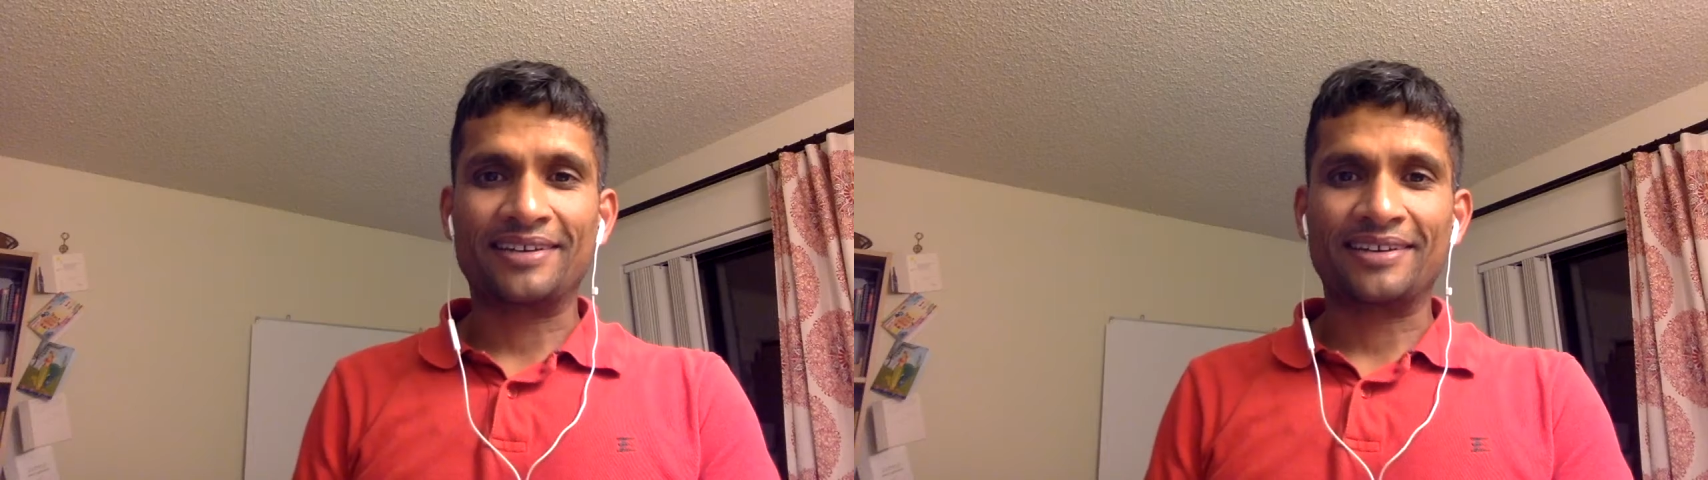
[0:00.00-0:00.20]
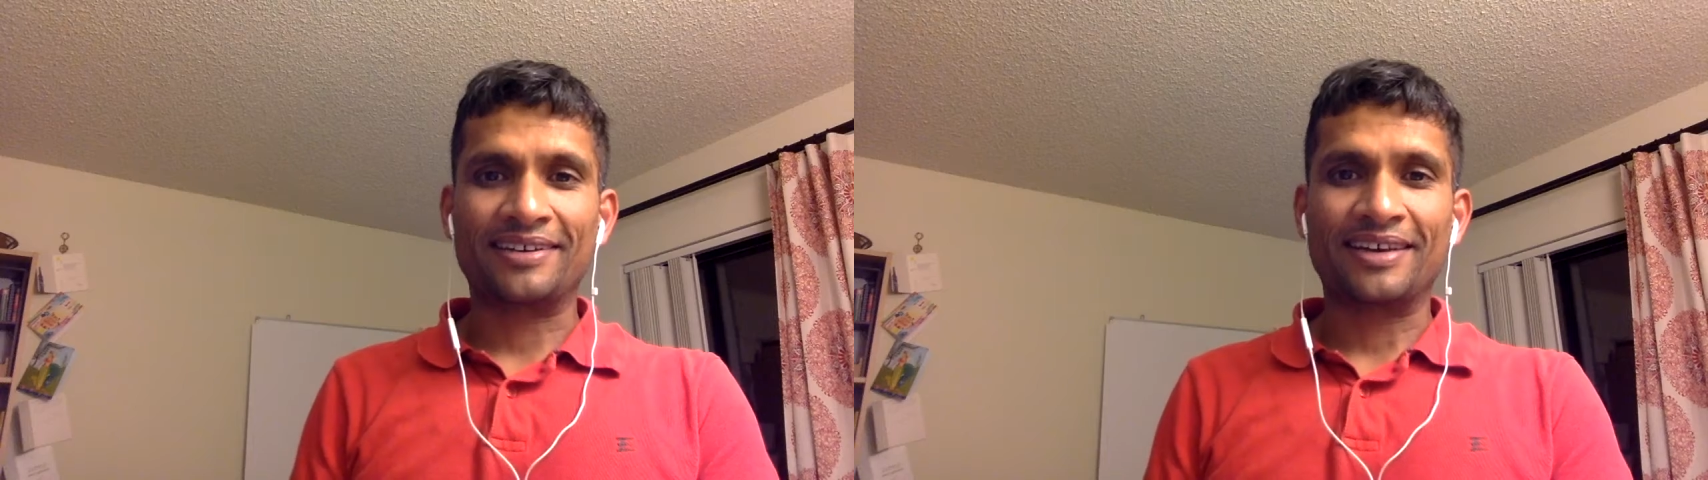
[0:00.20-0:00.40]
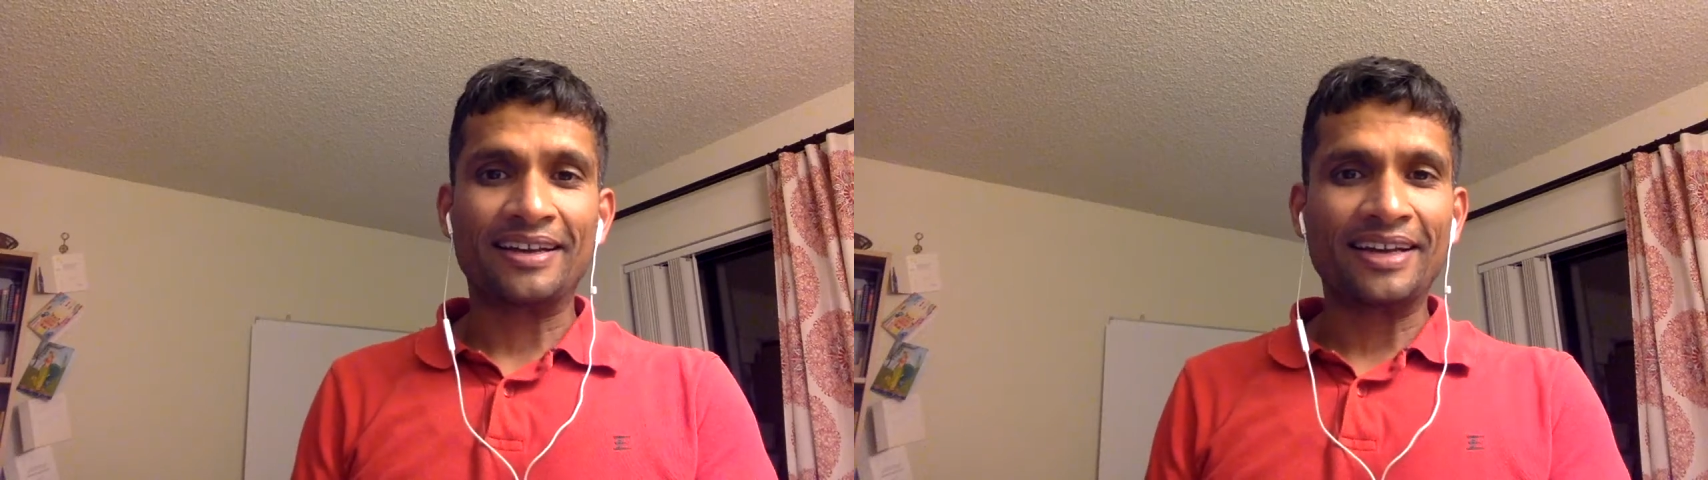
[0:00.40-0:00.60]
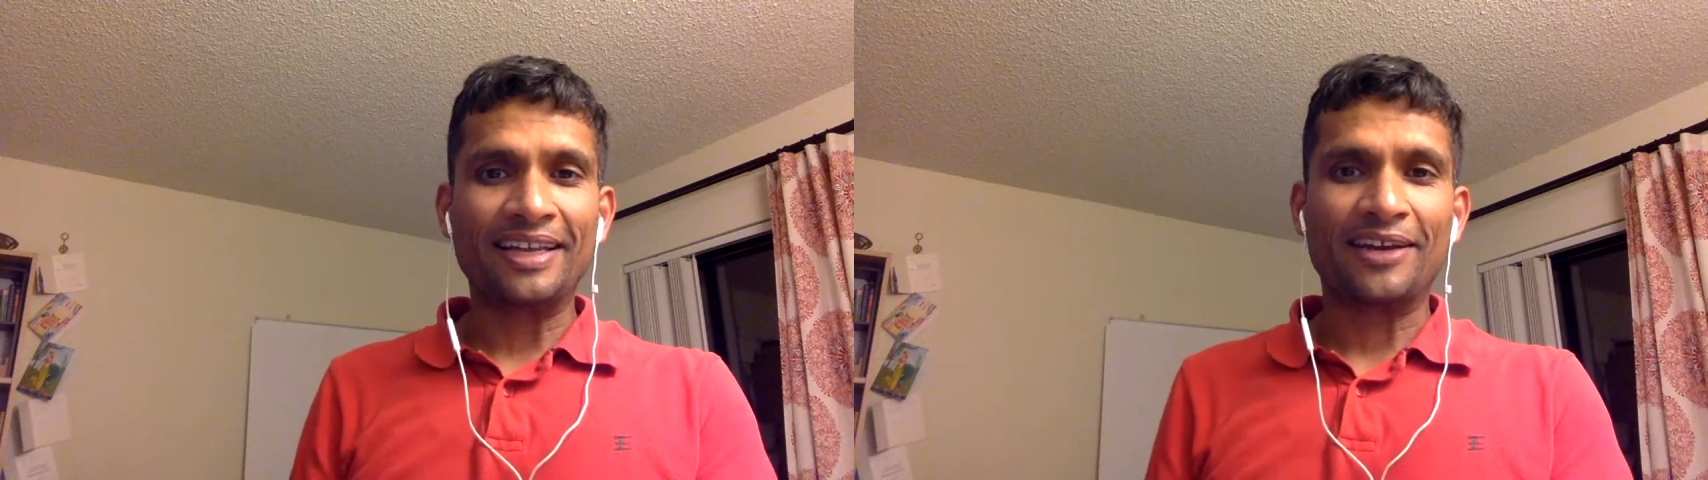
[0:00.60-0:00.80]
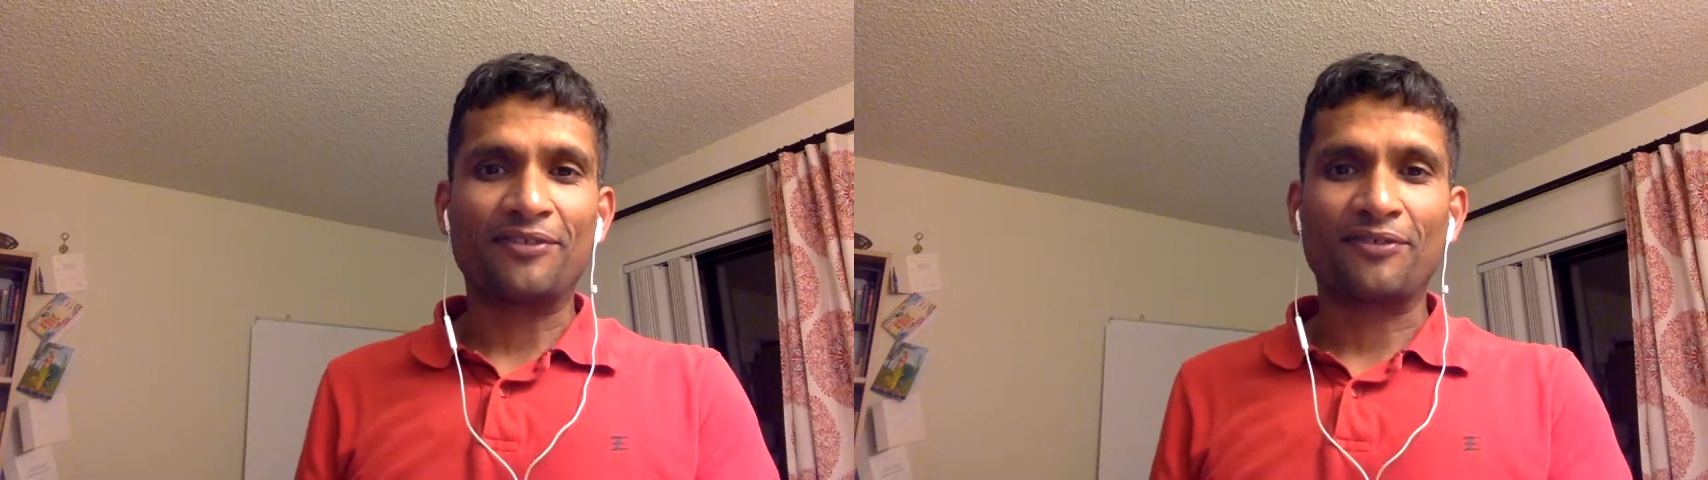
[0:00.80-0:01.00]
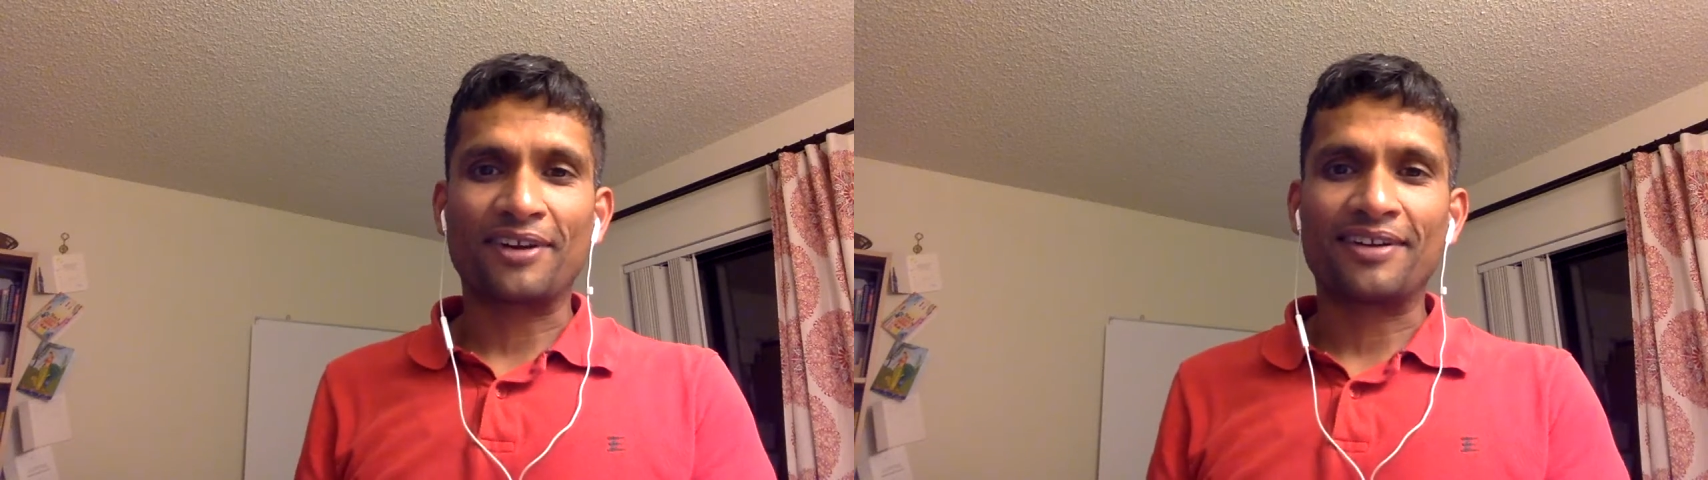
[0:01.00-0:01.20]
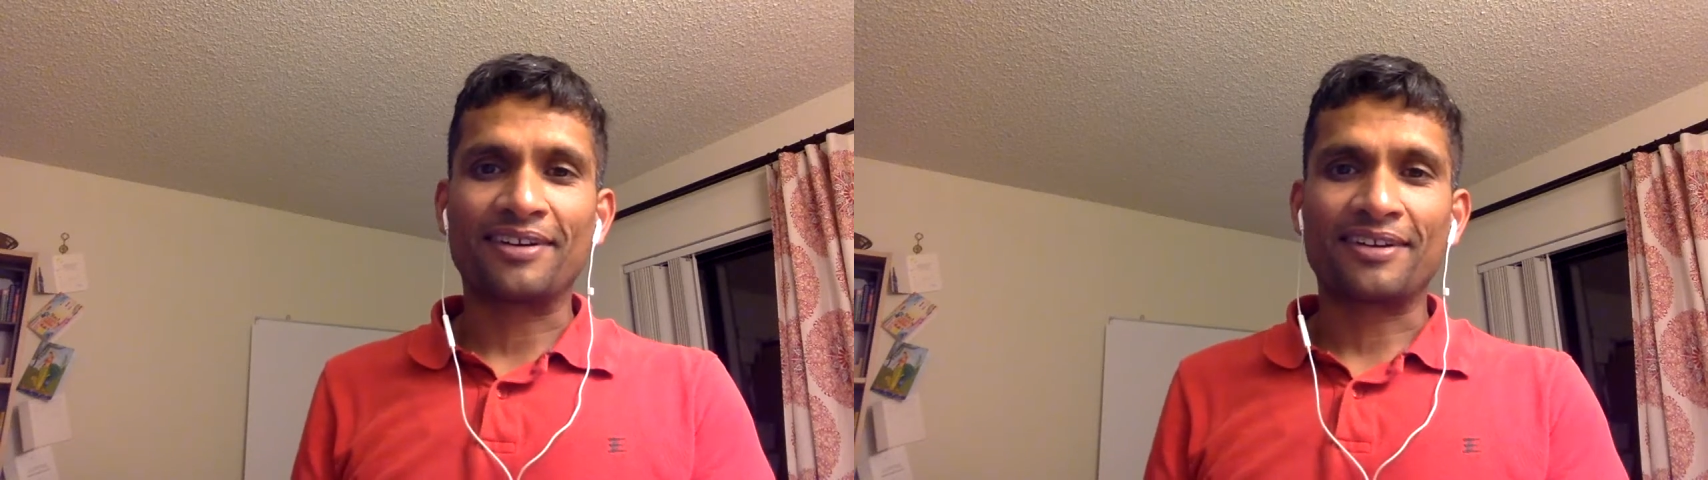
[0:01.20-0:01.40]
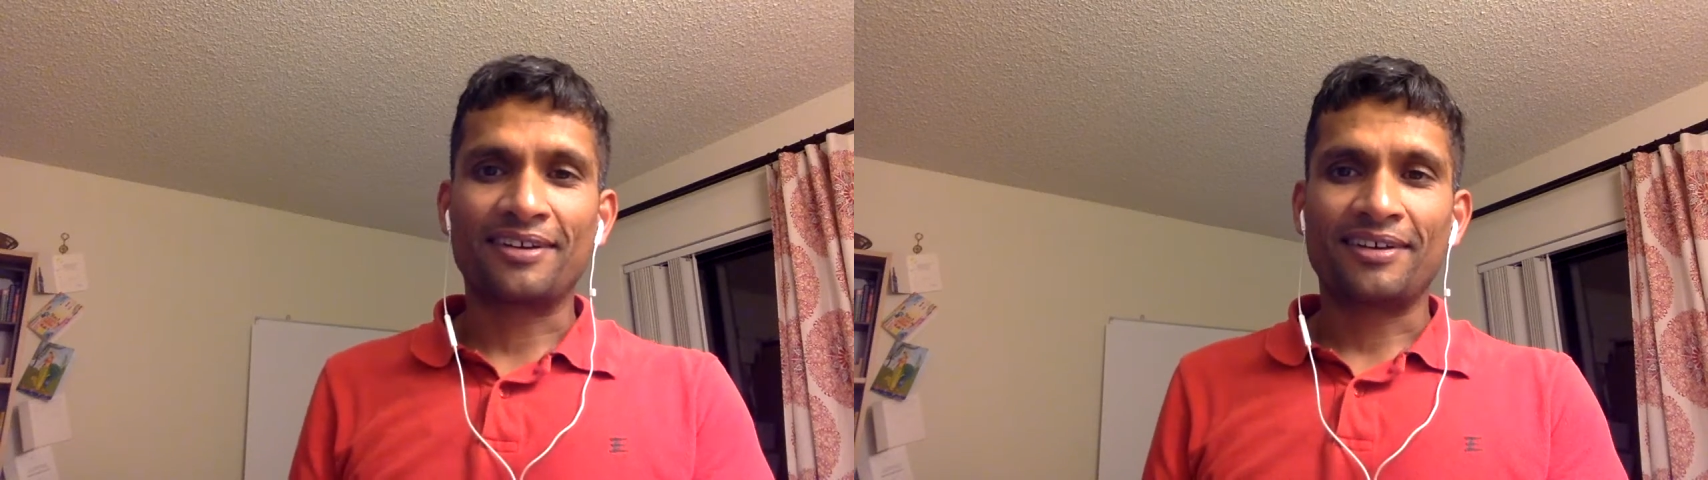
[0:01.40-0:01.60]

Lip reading: I really had fun